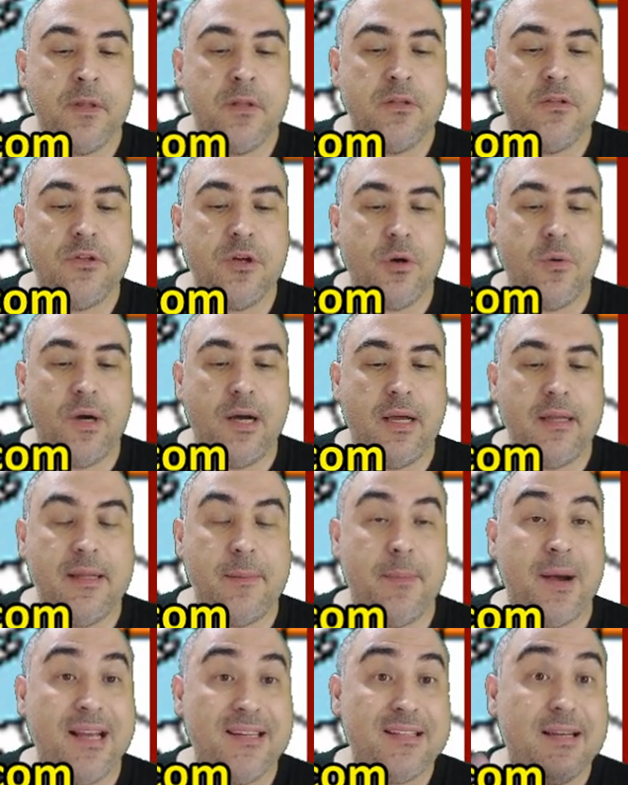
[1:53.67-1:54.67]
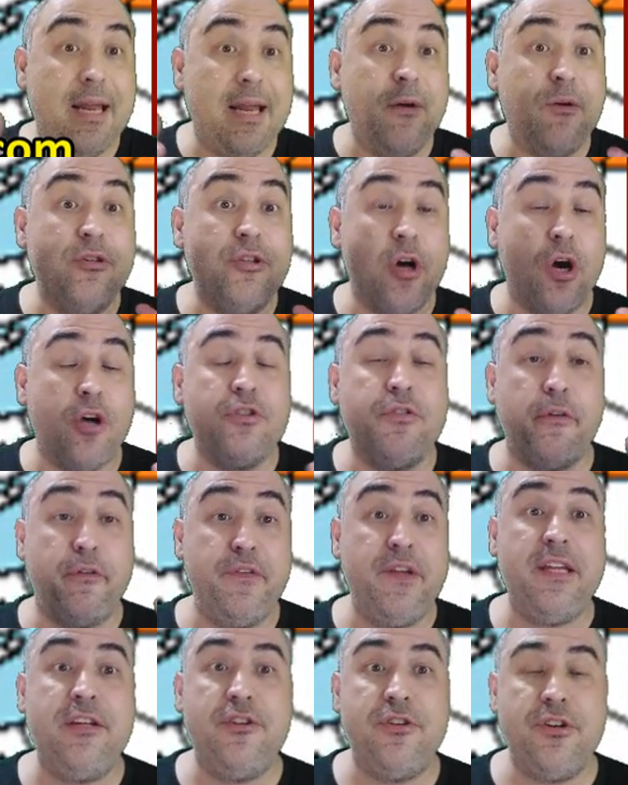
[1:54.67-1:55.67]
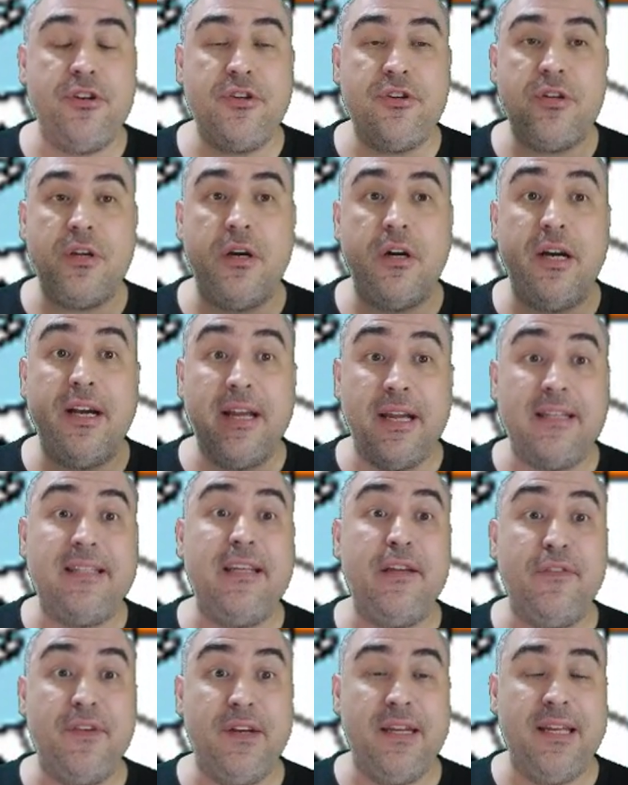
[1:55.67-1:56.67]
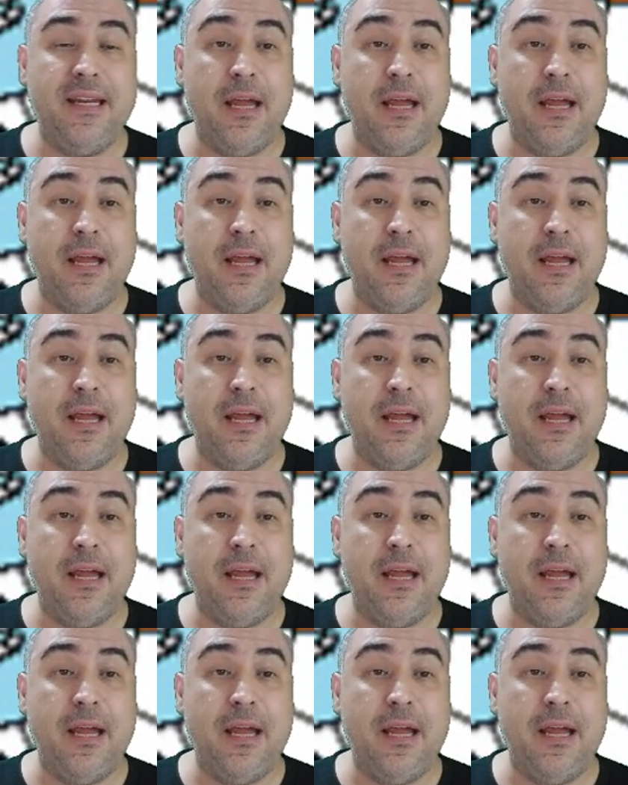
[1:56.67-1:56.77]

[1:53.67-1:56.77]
So the Basque language also features ergativity.